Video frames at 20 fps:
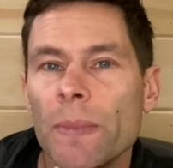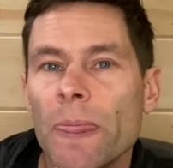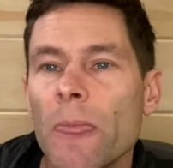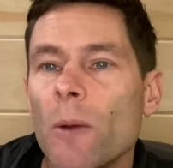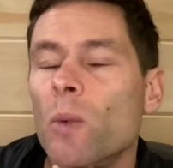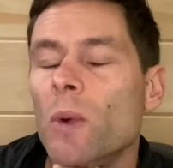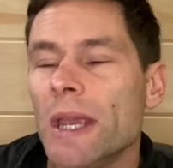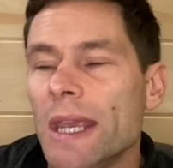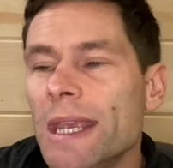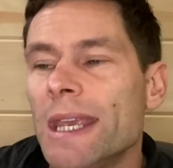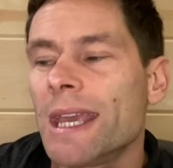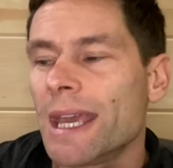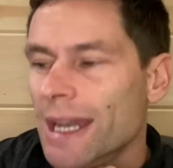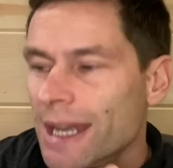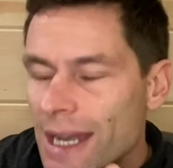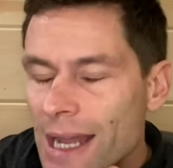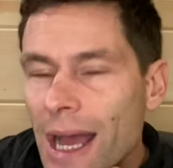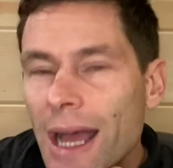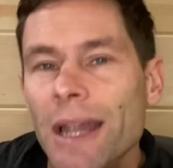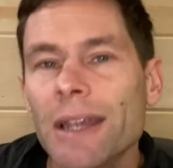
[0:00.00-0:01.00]
We
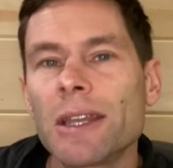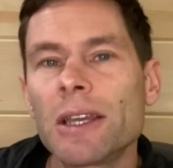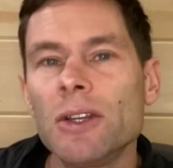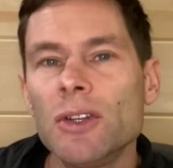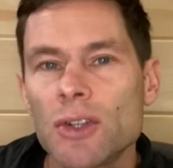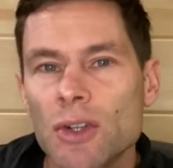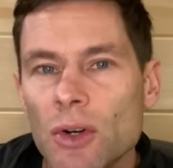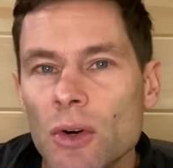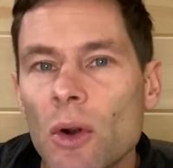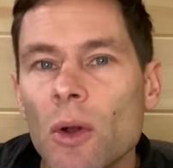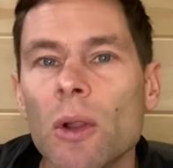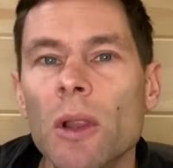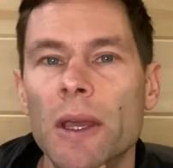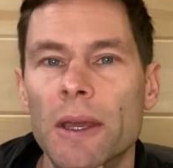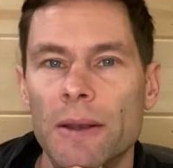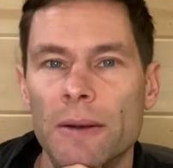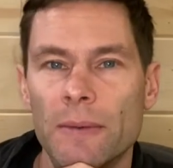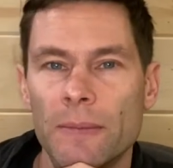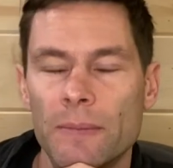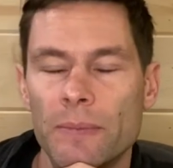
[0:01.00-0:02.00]
cannot control it.
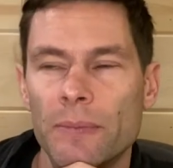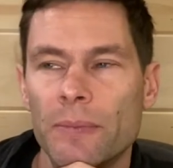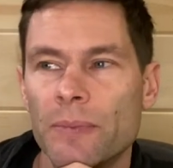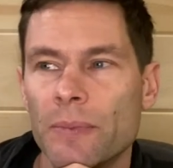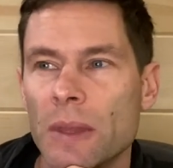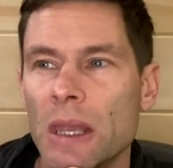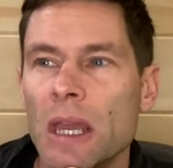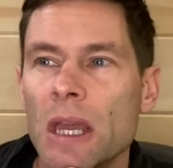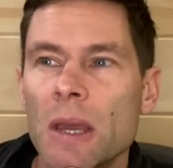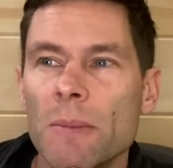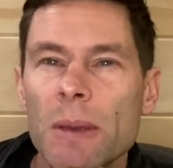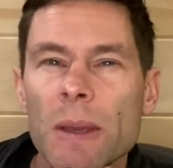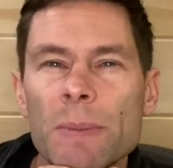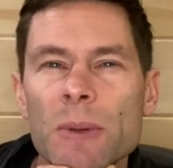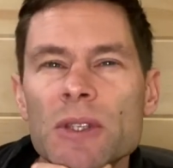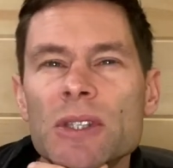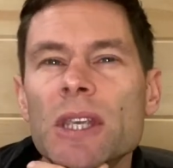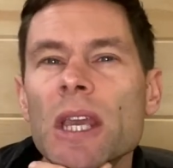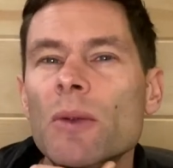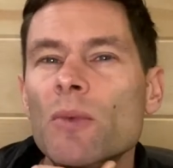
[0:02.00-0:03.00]
People
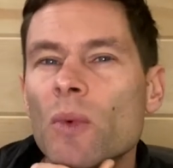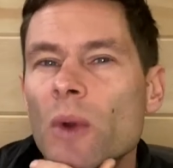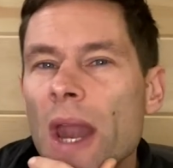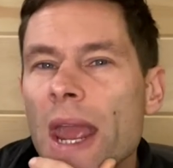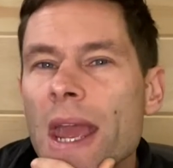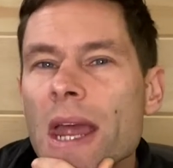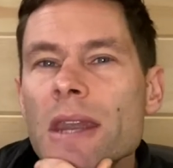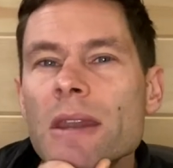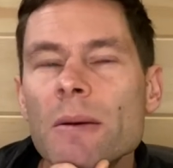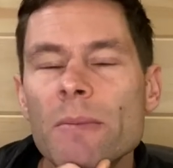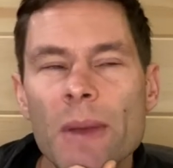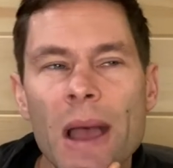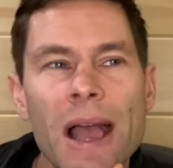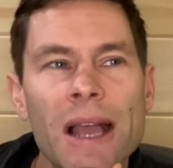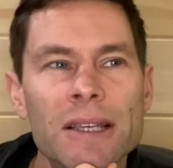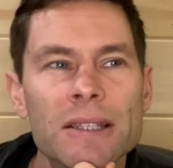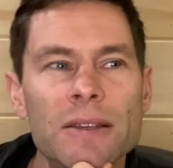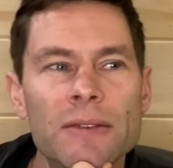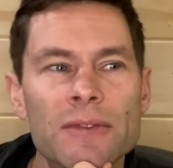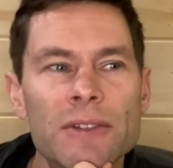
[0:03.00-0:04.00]
say random
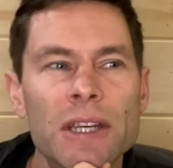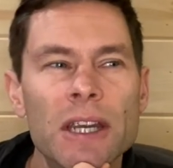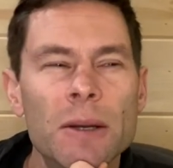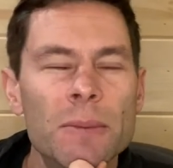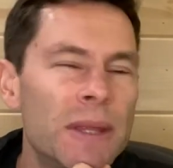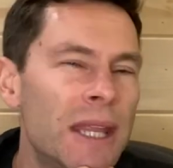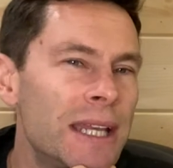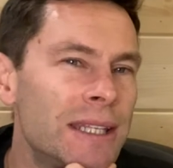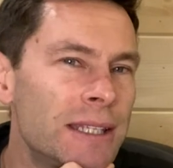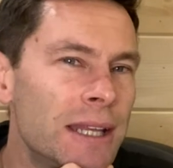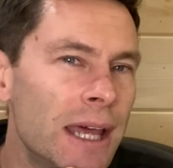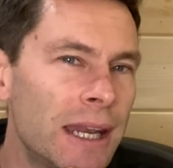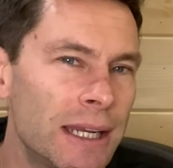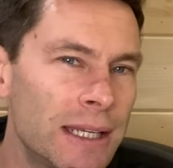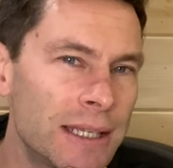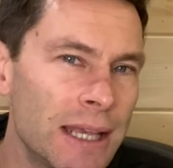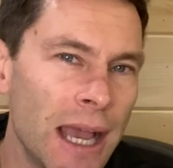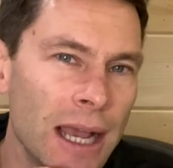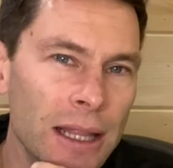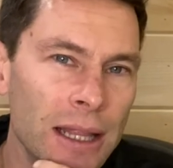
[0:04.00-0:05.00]
acts of terror, but that's not
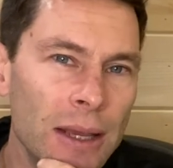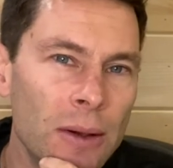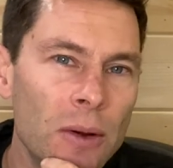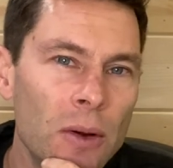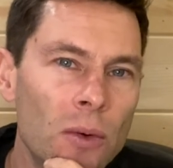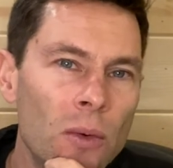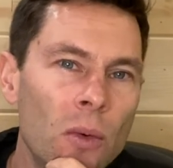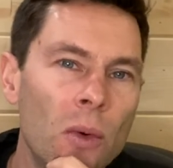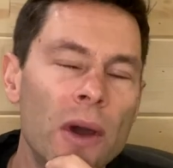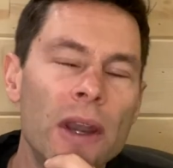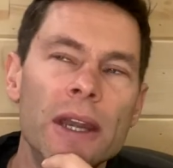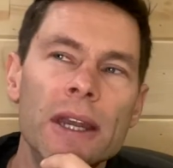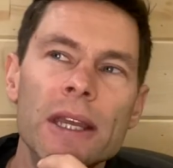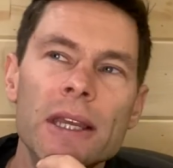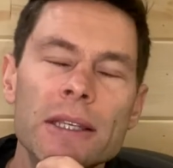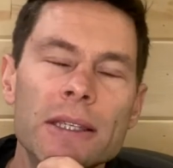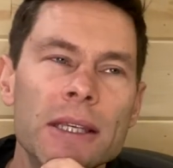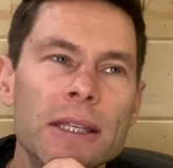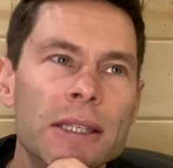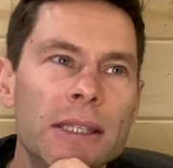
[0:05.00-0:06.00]
exactly what it
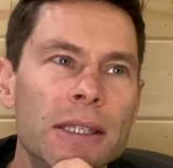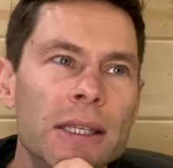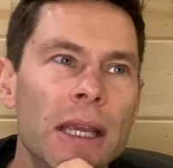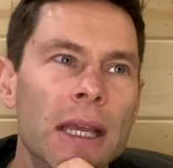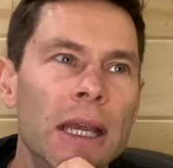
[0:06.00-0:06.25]
is.